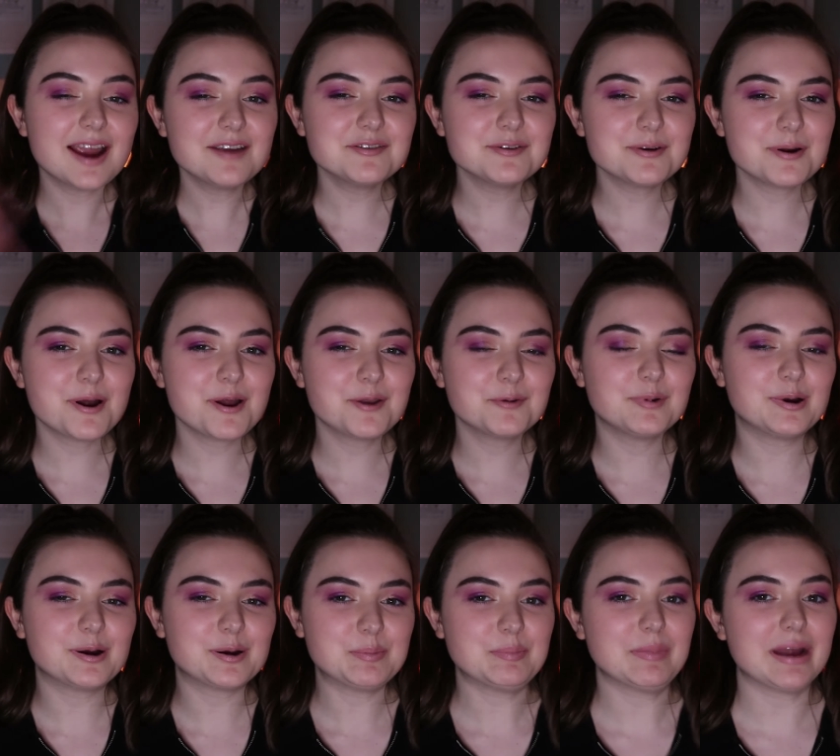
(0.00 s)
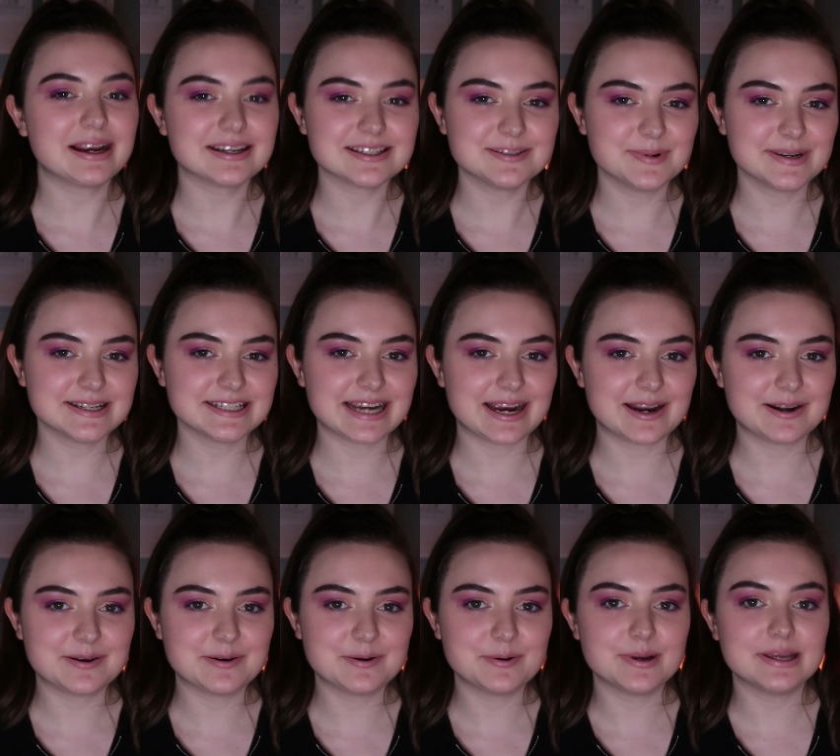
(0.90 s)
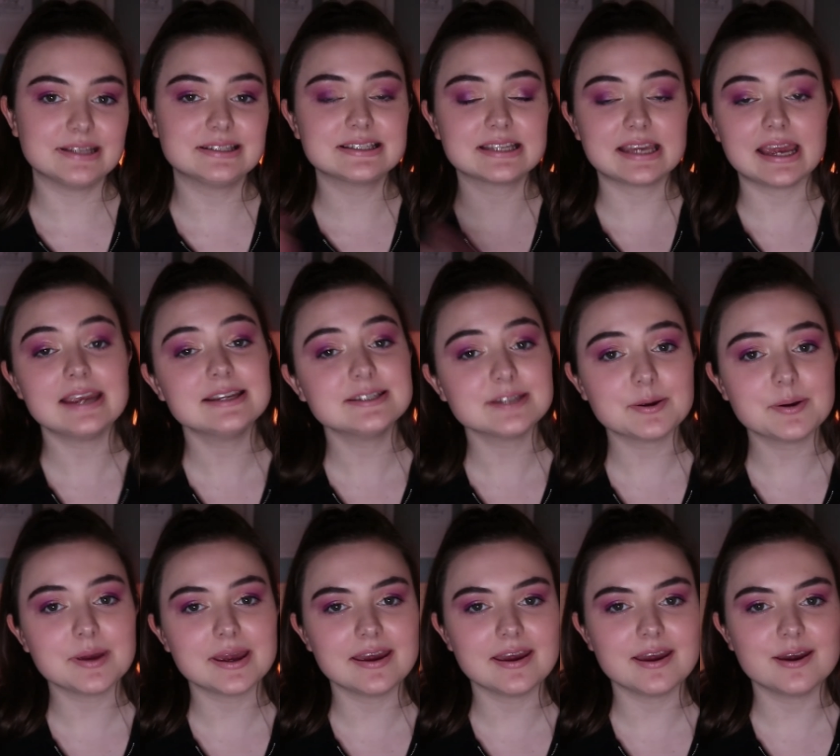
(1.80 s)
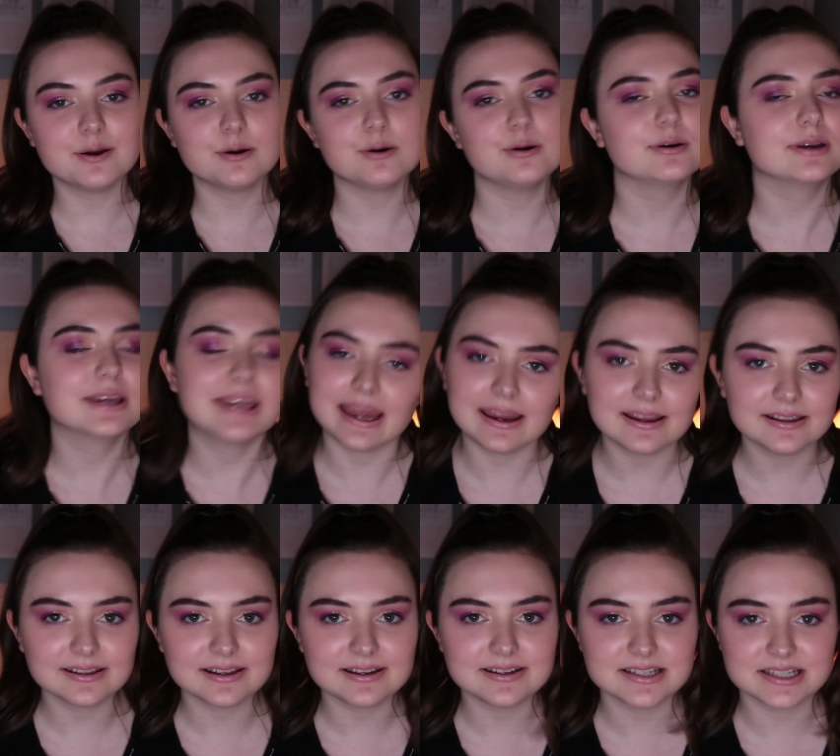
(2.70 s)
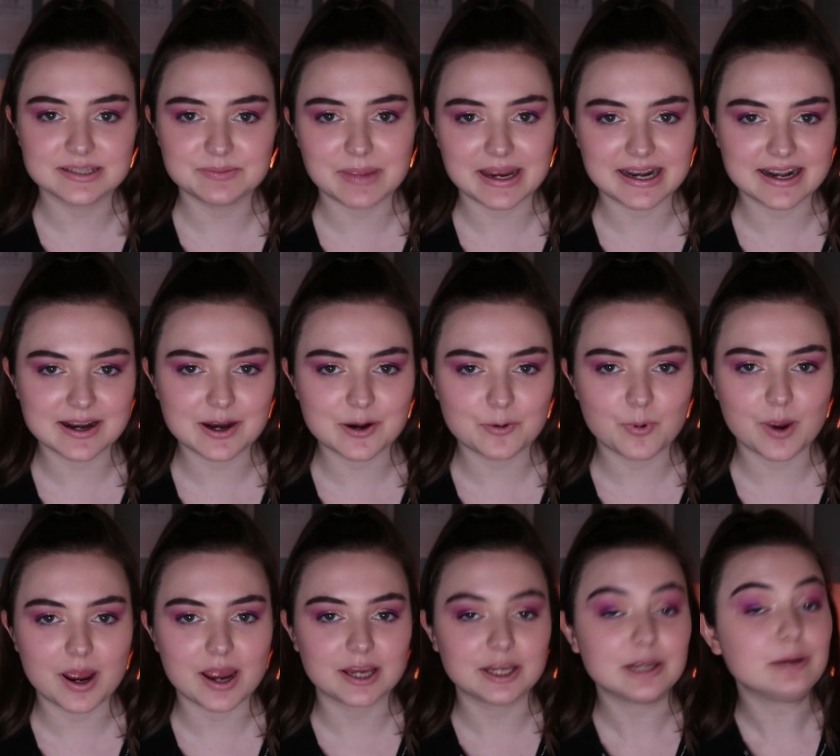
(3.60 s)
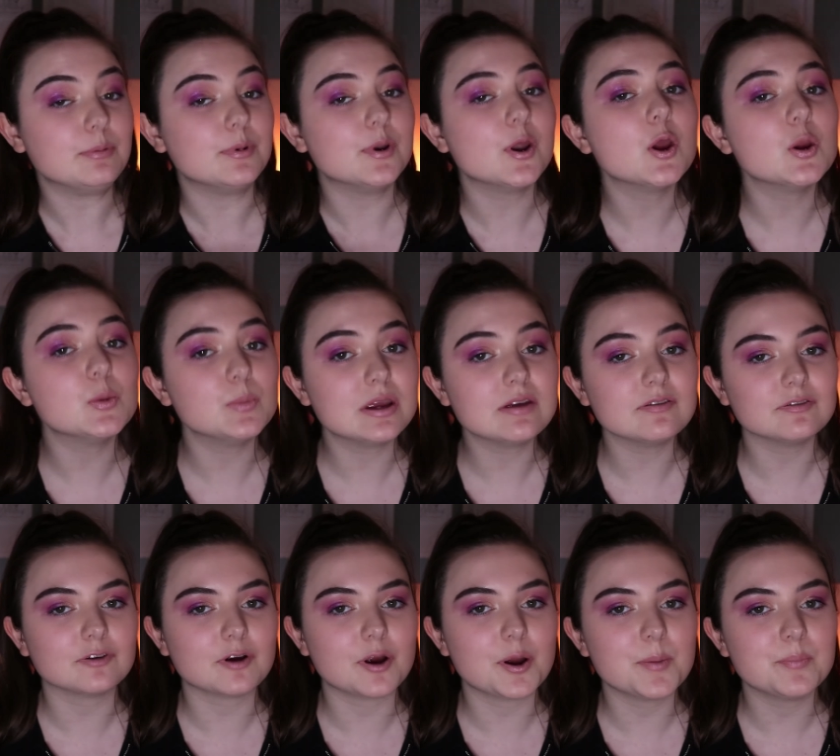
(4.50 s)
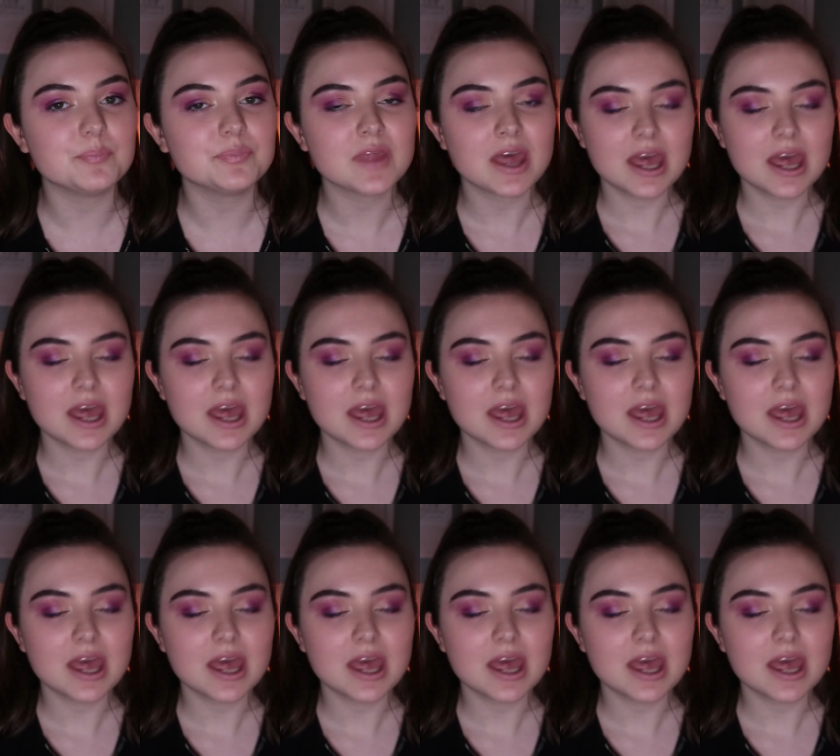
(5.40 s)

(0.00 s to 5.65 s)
everyone, welcome back to my channel. It's Kato here, or Caitlin, depending on where you know me from.